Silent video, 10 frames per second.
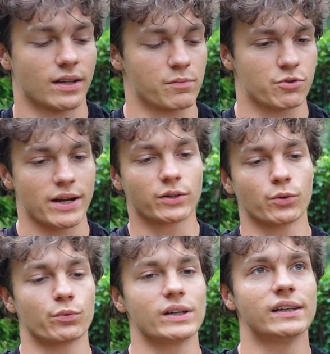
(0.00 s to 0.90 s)
I'm trying
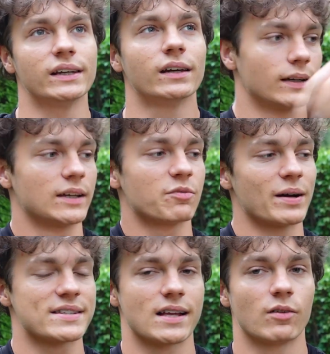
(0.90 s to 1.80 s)
to really give
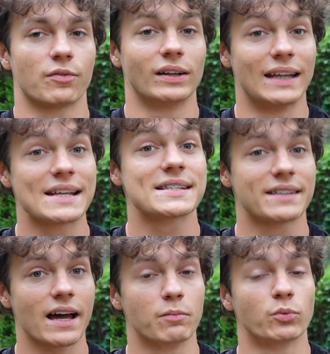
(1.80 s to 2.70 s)
myself less
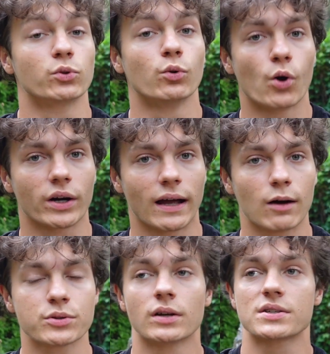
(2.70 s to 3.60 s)
time to work
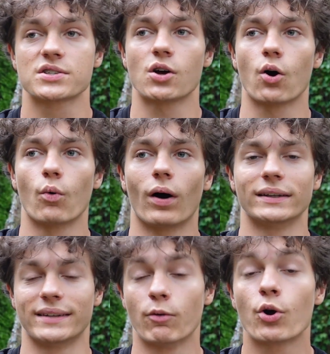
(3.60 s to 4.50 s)
out, so
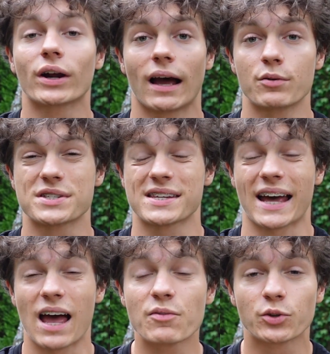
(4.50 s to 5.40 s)
the workouts
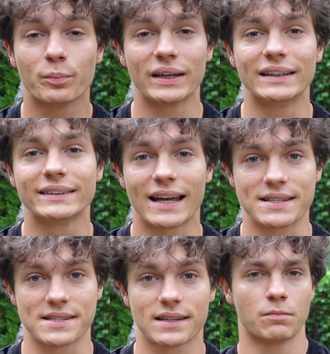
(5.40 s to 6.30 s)
have to be
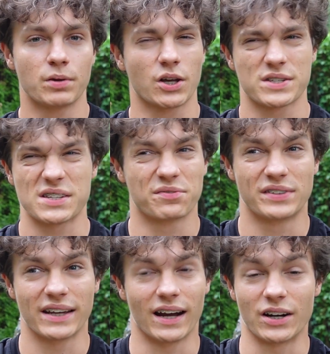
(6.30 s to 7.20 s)
intense, because if
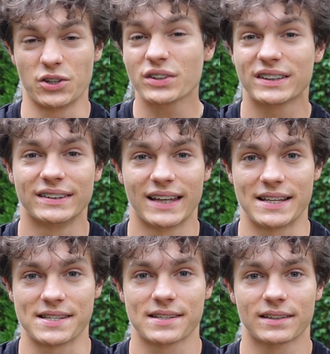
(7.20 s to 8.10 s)
they are not
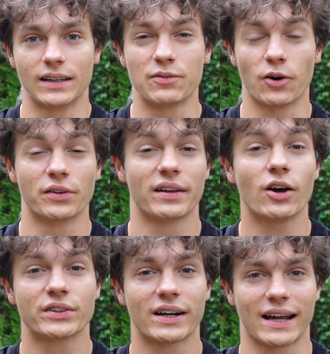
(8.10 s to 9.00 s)
intense, if on the
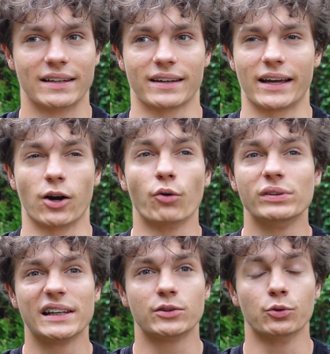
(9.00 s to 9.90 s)
other hand I
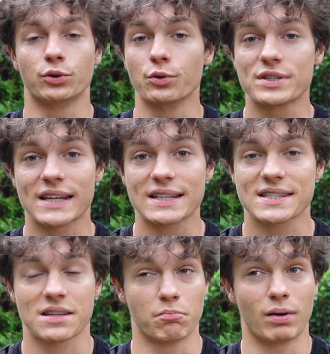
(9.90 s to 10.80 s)
only do 2
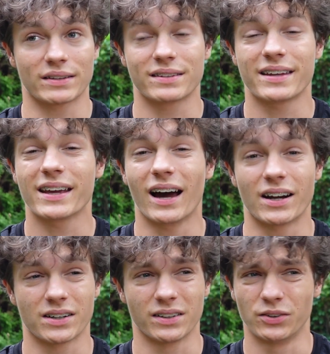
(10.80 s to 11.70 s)
sets but they
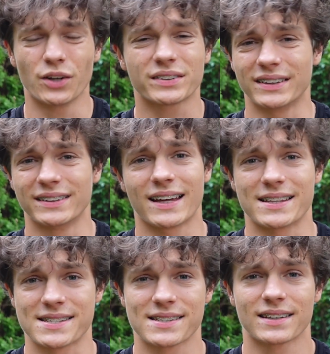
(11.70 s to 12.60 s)
are not
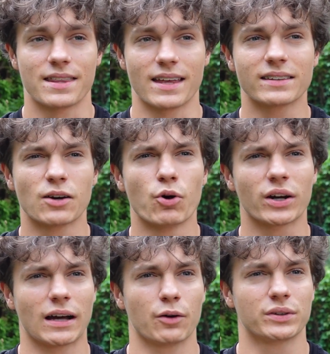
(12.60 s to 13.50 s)
intense, then the
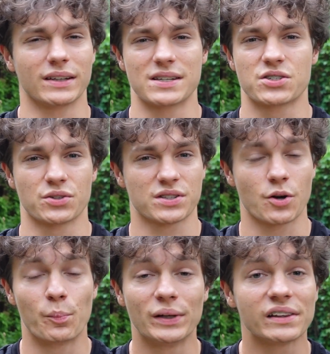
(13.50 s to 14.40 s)
workout is just
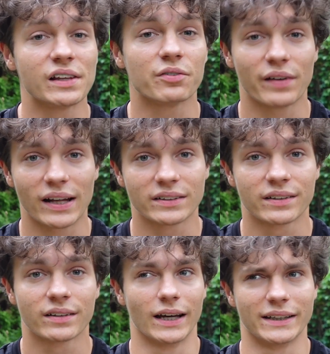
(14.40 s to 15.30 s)
completely failed
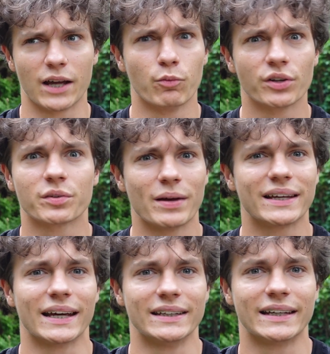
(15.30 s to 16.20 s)
and I won't
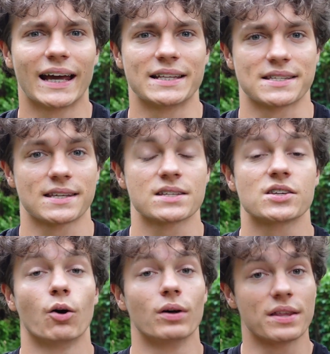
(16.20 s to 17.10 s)
make any gains.
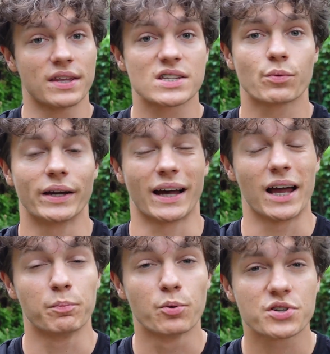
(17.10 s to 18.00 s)
So this way
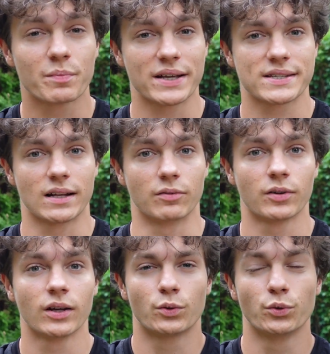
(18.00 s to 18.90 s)
I push myself
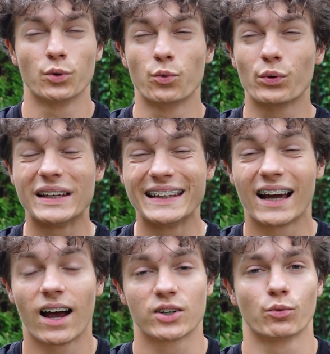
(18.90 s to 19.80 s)
to do really
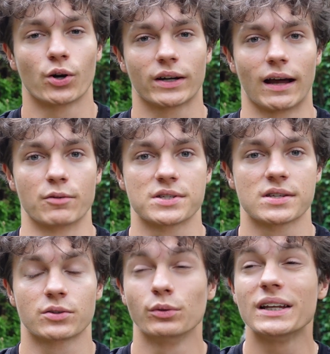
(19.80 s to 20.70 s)
hard
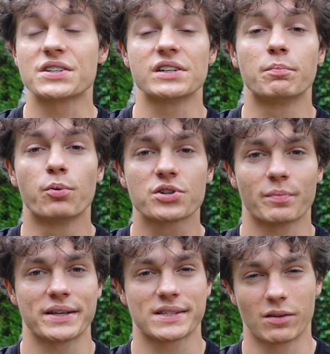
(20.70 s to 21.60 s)
workouts, to literally push
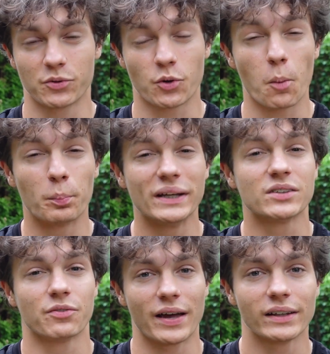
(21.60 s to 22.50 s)
myself to complete
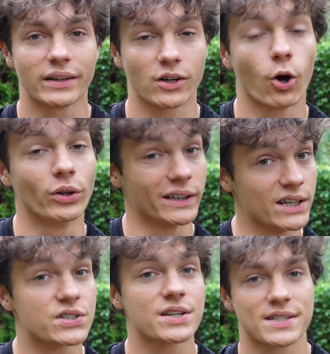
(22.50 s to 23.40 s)
failure on
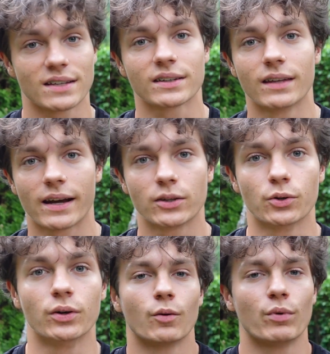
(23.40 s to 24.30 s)
each set that I
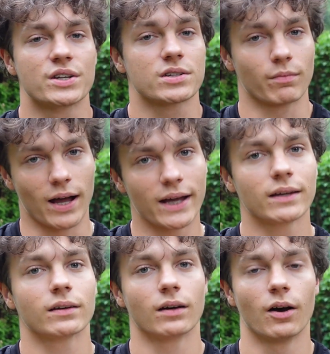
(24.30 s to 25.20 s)
do, which
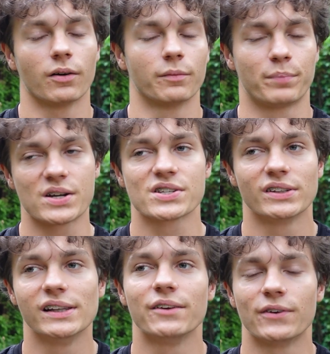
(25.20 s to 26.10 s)
I
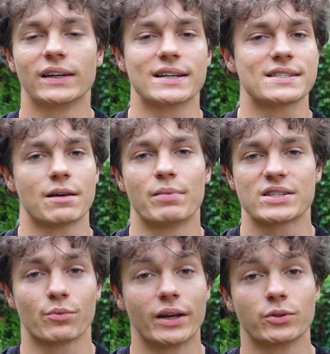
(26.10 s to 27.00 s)
personally think is the
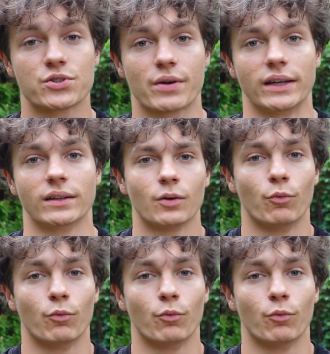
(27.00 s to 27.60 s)
best way to train.